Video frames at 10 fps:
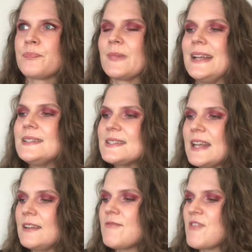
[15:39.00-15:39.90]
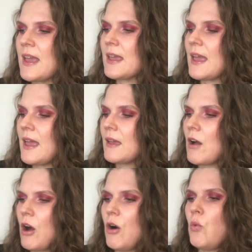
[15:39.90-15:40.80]
Instead of thinking,
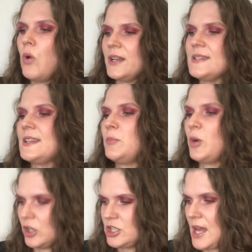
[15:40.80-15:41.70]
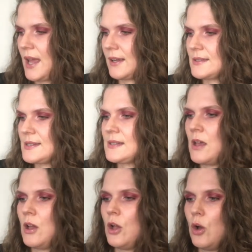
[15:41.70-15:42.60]
oh, what is in projects?
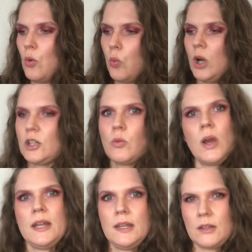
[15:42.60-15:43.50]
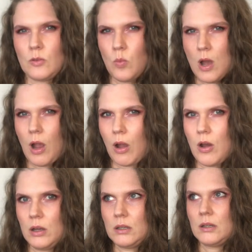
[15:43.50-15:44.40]
What do I need to work
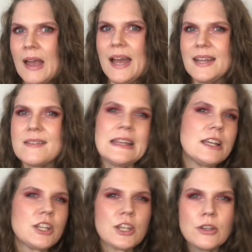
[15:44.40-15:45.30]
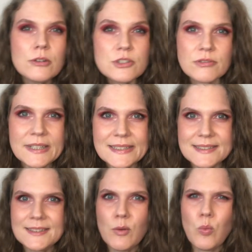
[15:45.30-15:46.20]
on? And I think a huge
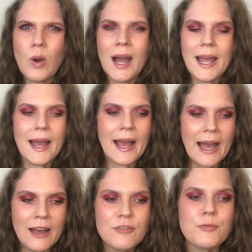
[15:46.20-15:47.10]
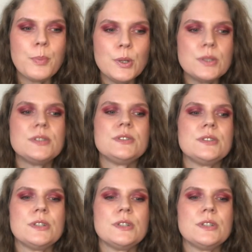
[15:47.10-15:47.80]
reason why I have put